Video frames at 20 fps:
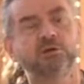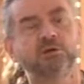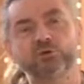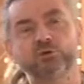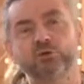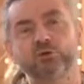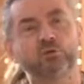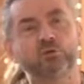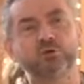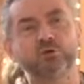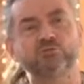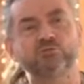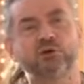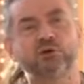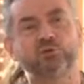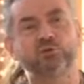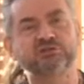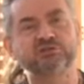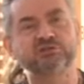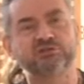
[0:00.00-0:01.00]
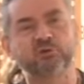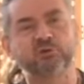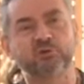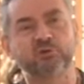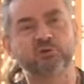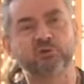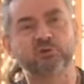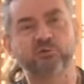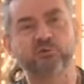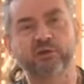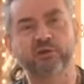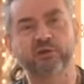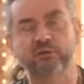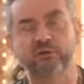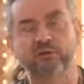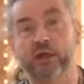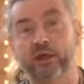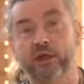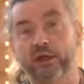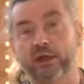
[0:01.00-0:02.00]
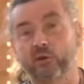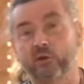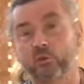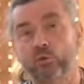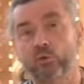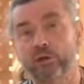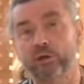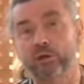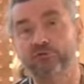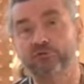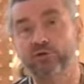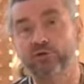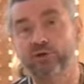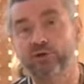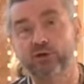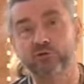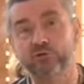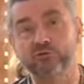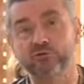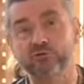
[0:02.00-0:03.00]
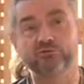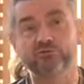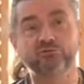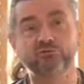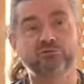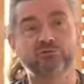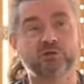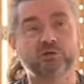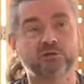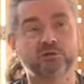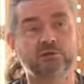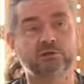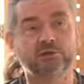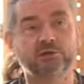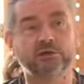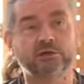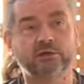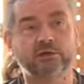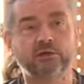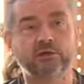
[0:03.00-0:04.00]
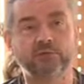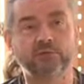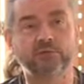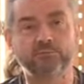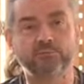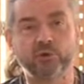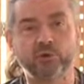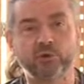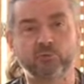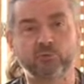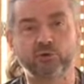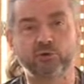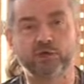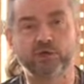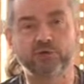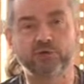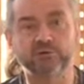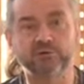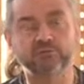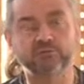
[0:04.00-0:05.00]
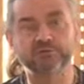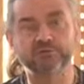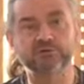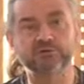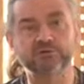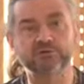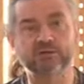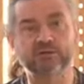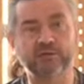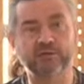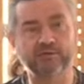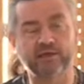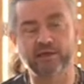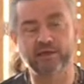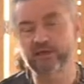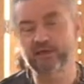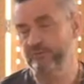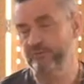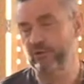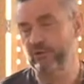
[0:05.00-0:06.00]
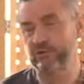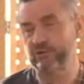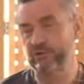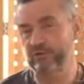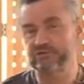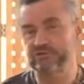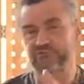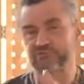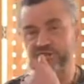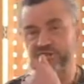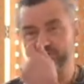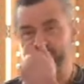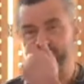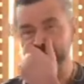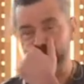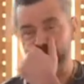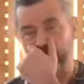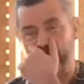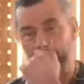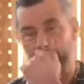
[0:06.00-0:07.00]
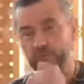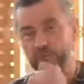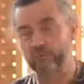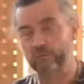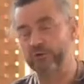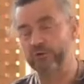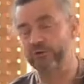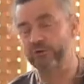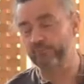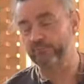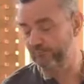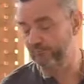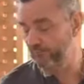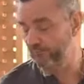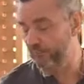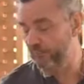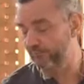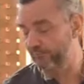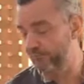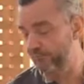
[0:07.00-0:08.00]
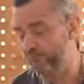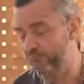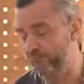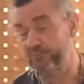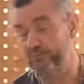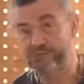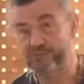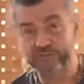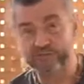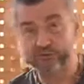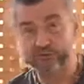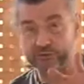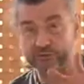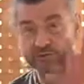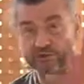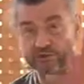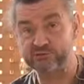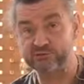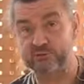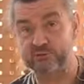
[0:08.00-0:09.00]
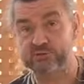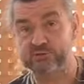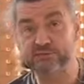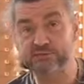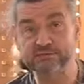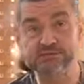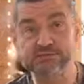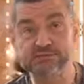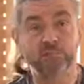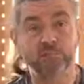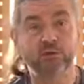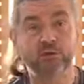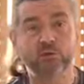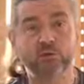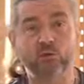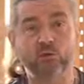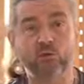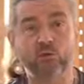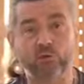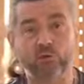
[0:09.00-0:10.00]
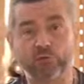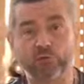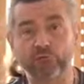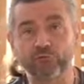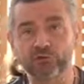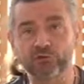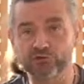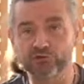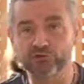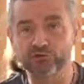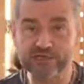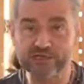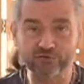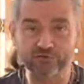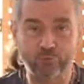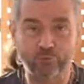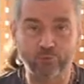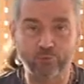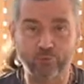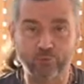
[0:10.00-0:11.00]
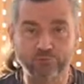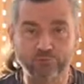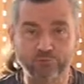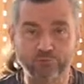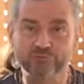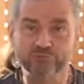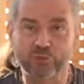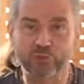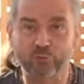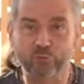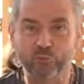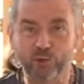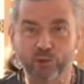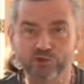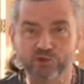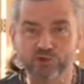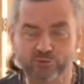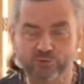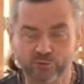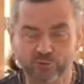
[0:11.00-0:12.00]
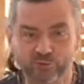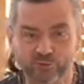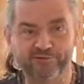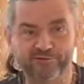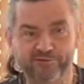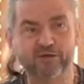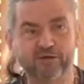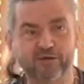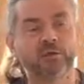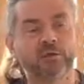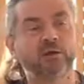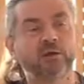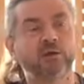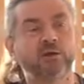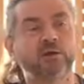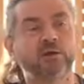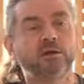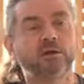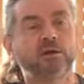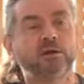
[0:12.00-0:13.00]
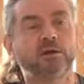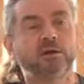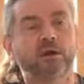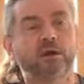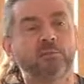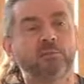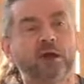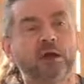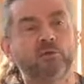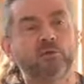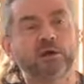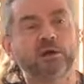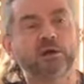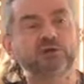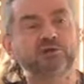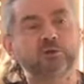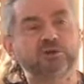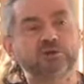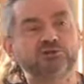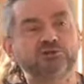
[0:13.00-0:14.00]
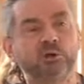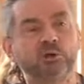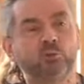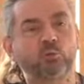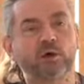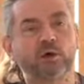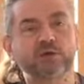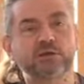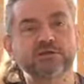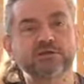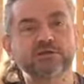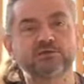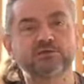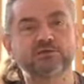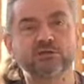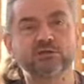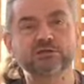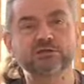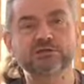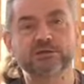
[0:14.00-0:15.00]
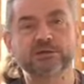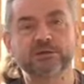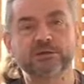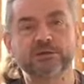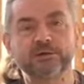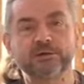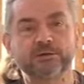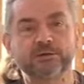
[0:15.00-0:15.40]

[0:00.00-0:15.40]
You could always work one-to-one with me online or come to Hove and book in to see me there. That's the rest of the time, but when I'm not busy doing these sort of things, or on a retreat or doing a workshop or whatever. Otherwise, workshop-wise, I've got...